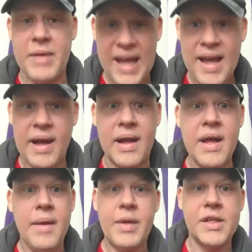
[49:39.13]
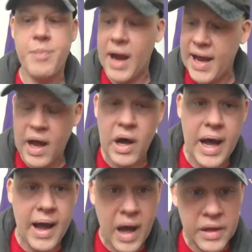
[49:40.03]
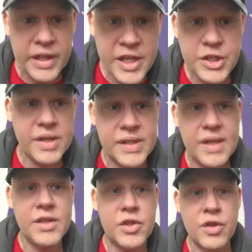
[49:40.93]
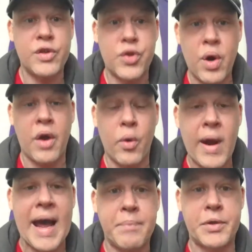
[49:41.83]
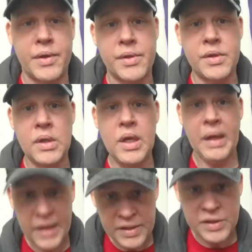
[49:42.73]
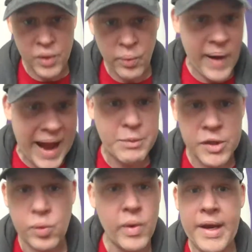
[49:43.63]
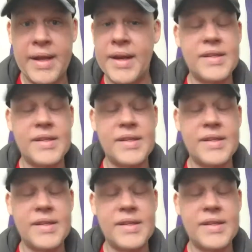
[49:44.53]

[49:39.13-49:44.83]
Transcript: Yeah, because my allegiance is to the Toronto Raptors, is to the Raptors winning.